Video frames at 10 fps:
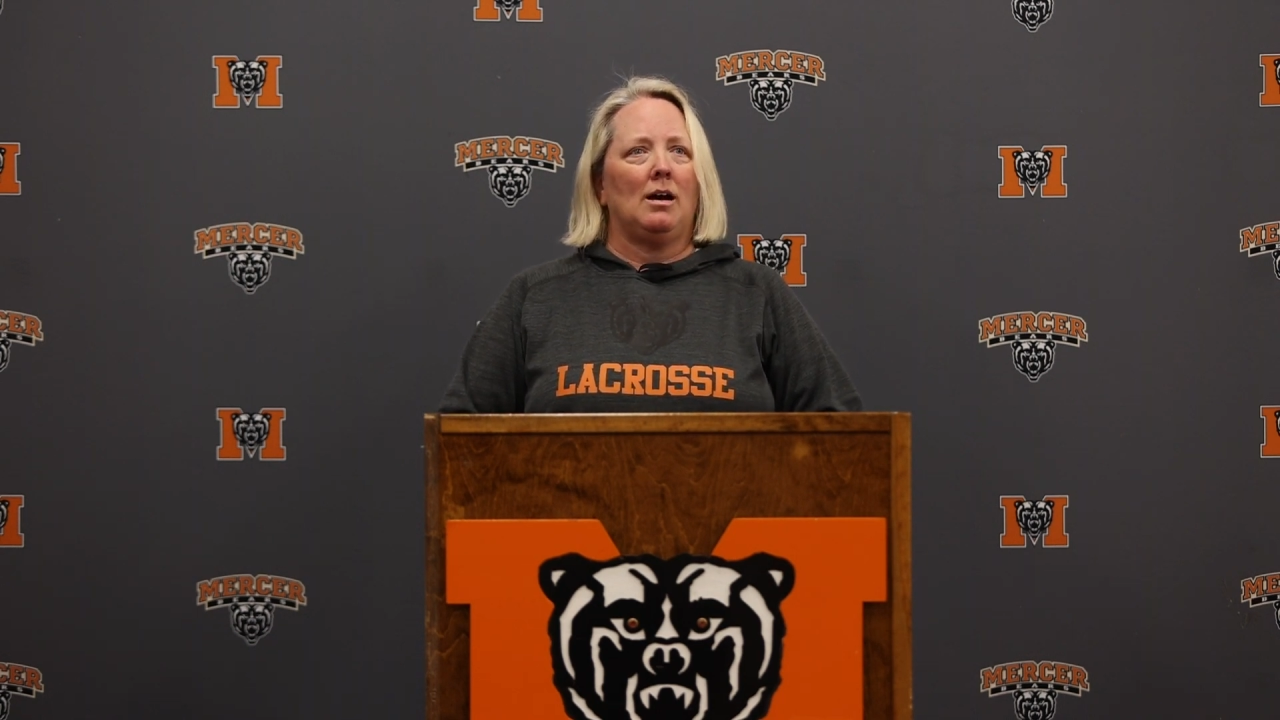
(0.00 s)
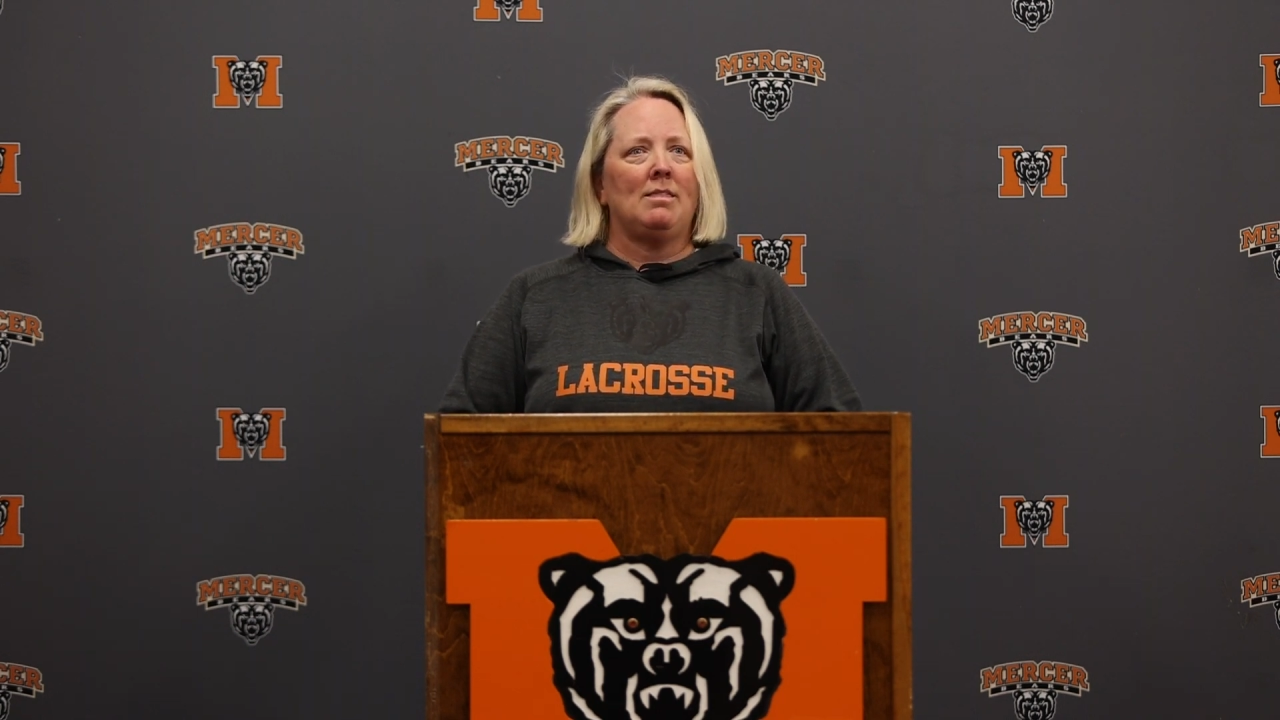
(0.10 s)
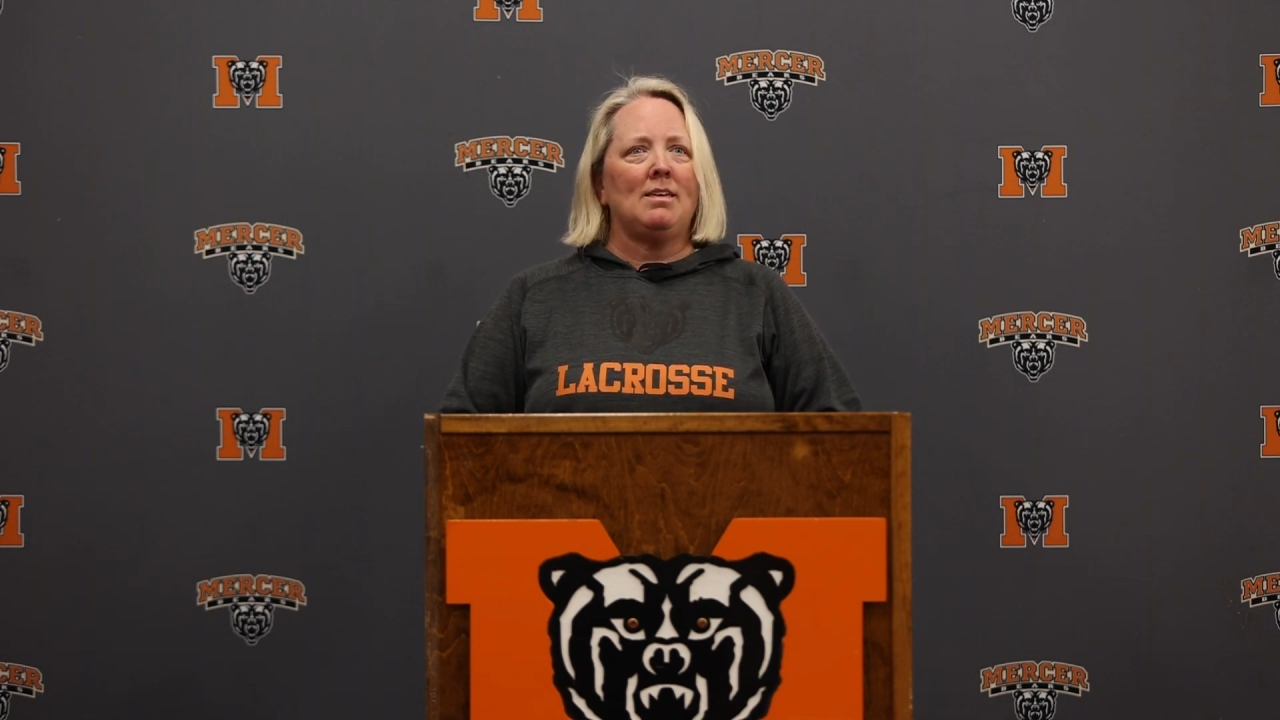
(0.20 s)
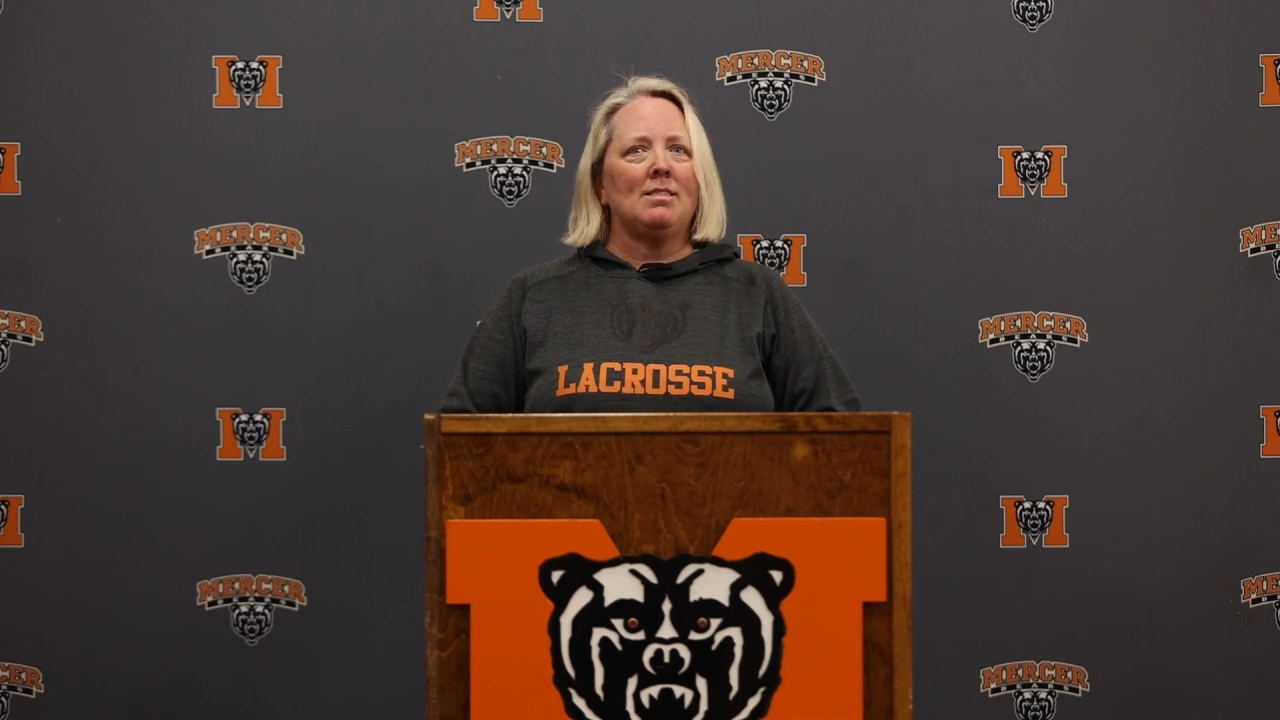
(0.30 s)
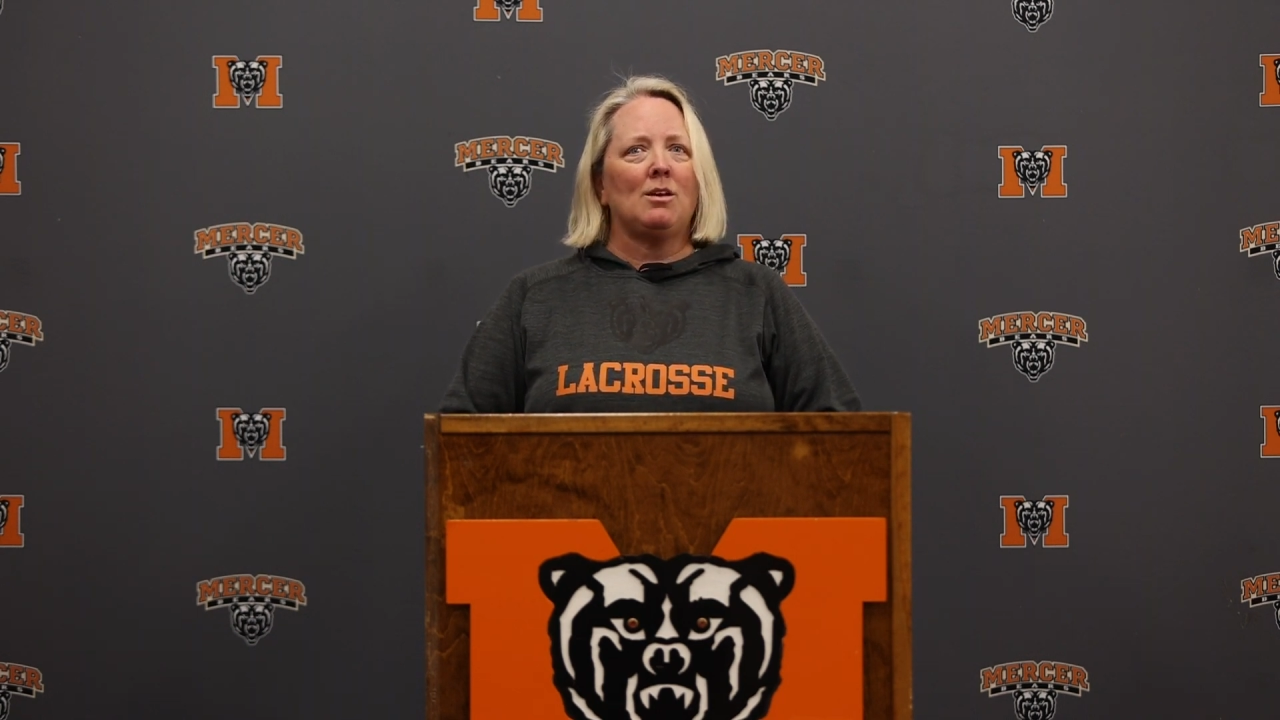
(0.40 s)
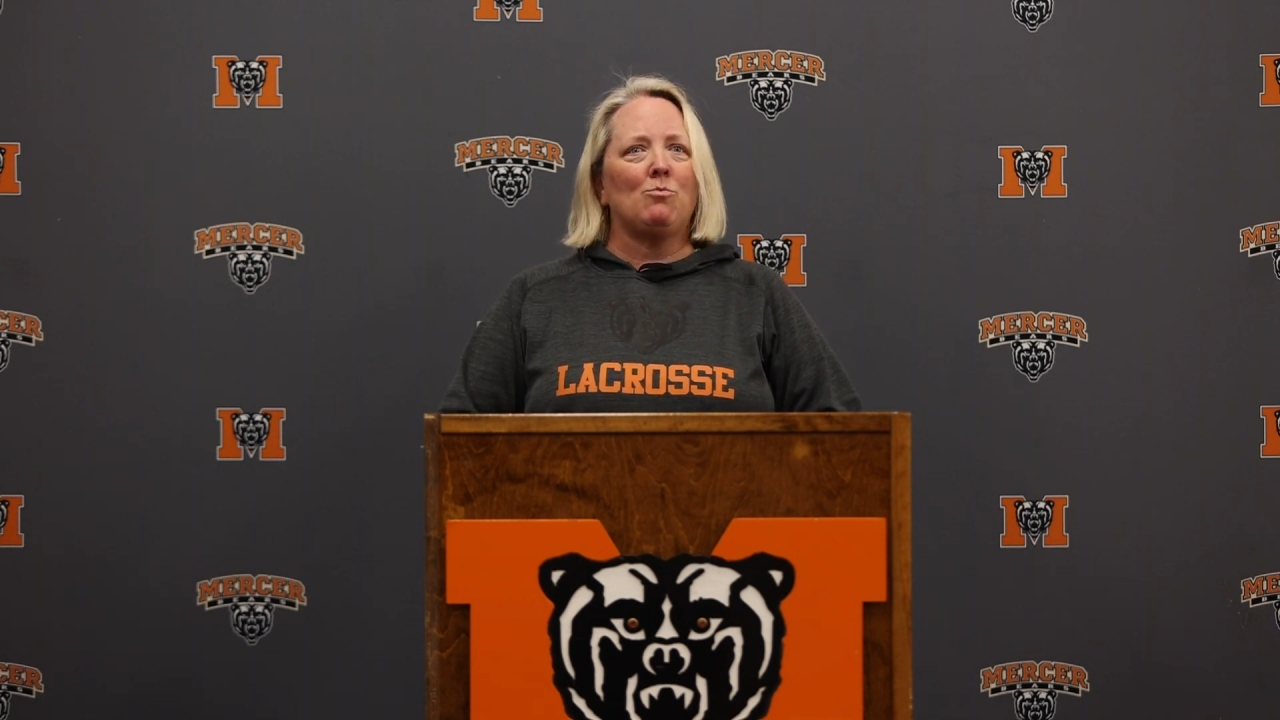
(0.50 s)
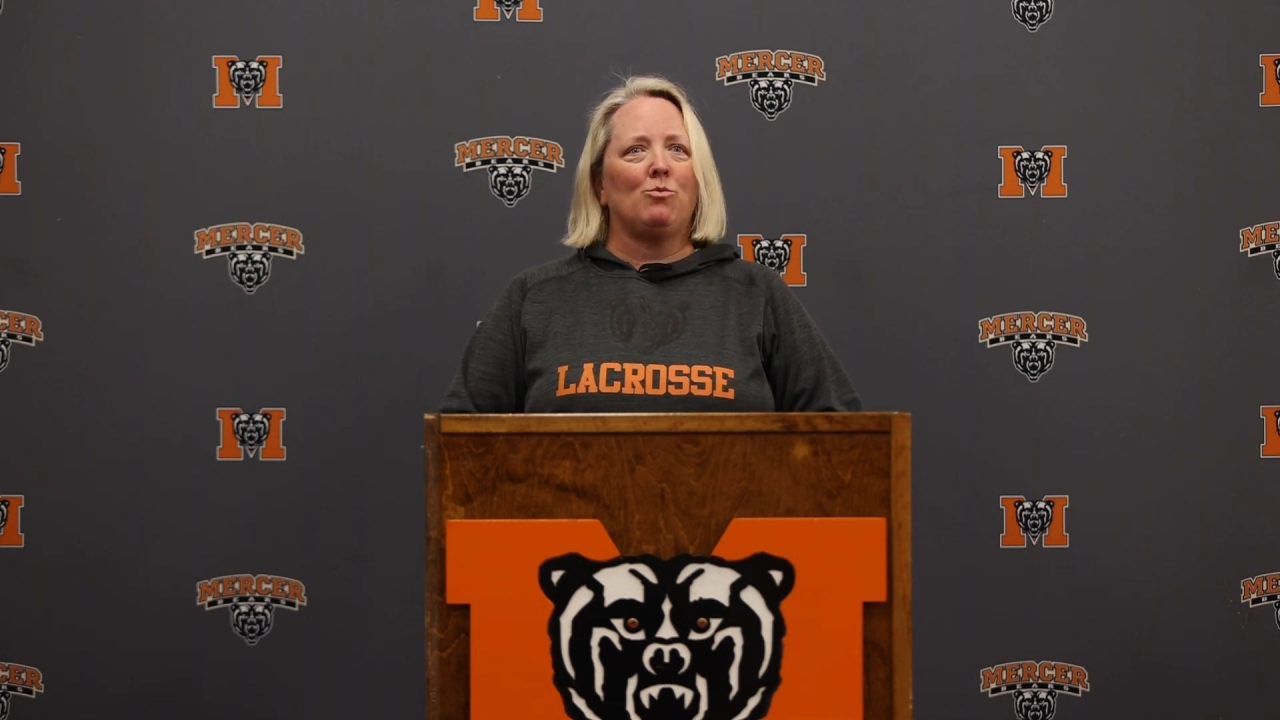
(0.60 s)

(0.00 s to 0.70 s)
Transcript: I think they